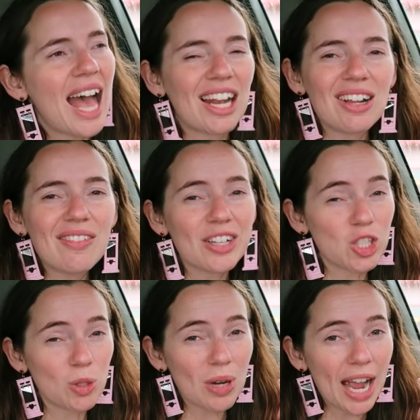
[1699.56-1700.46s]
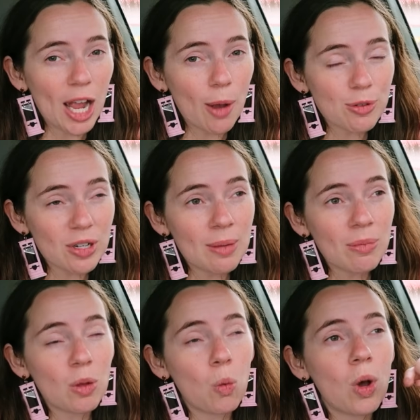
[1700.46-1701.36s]
I don't have like super high hopes for
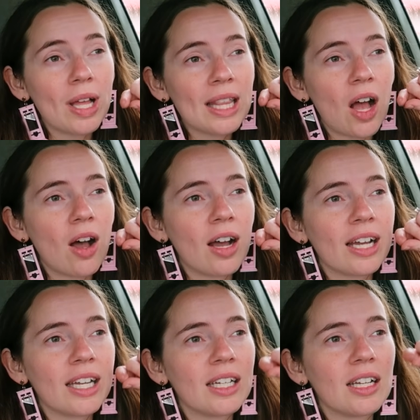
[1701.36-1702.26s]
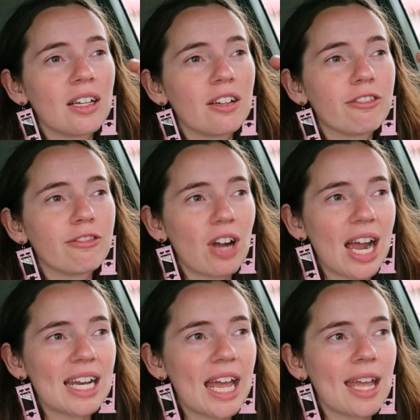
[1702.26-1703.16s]
him. The one on
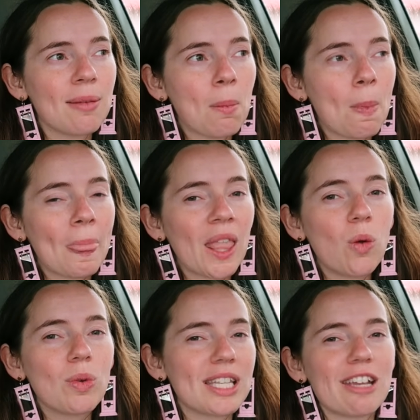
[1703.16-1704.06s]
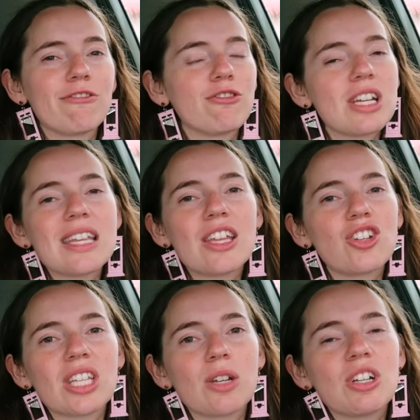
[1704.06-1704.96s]
Friday was like free. They
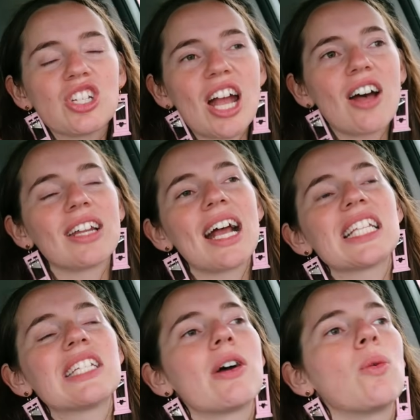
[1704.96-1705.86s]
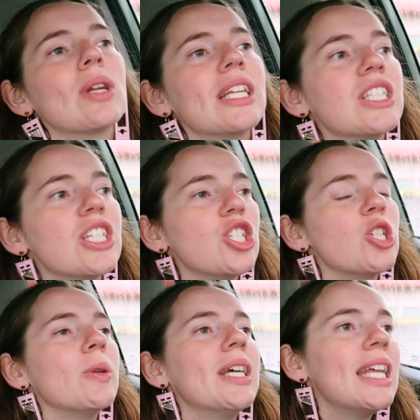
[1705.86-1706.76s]
just like reached out and asked if I wanted to
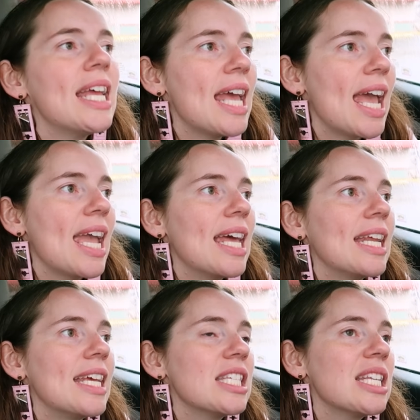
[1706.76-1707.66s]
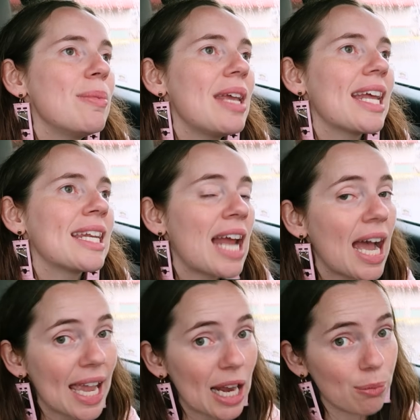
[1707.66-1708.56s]
do it, and it is gonna be at
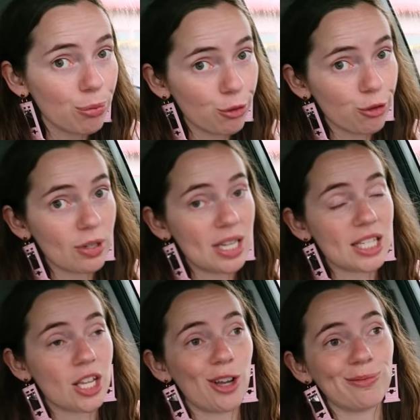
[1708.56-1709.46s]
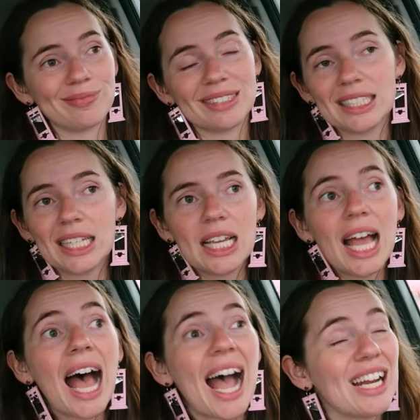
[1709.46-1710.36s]
night at a brewery, so
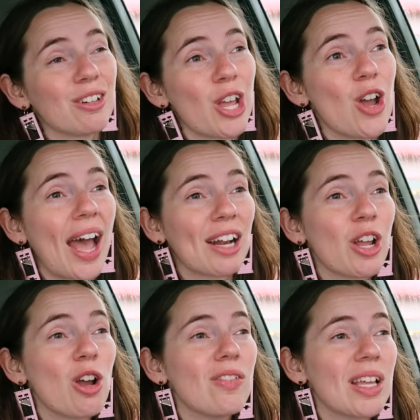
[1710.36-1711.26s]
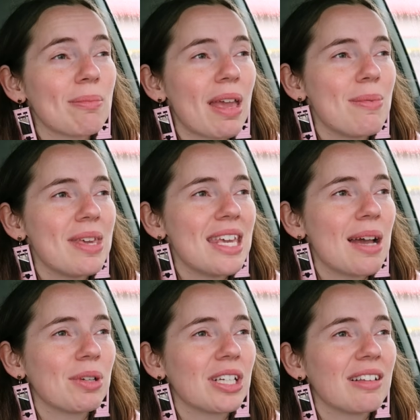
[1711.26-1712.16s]
I don't know. I don't know if like maybe
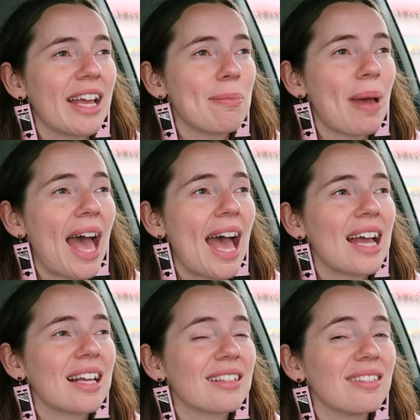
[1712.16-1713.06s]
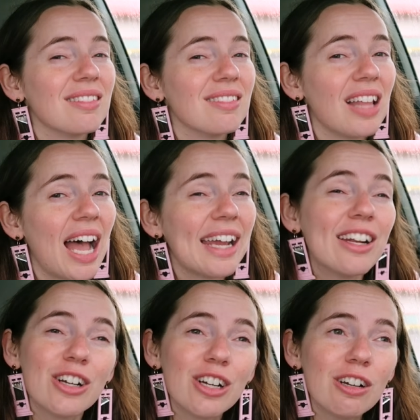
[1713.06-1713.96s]
I'm gonna like pack
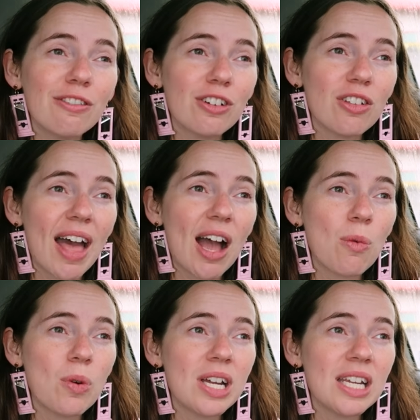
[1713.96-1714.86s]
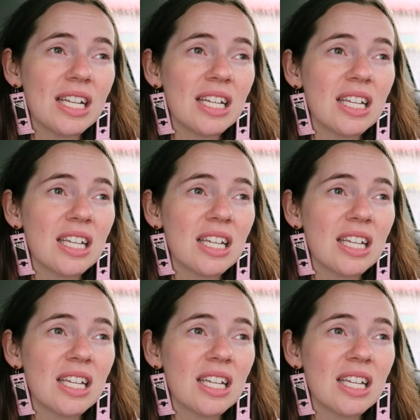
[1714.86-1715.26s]
lighter for that one.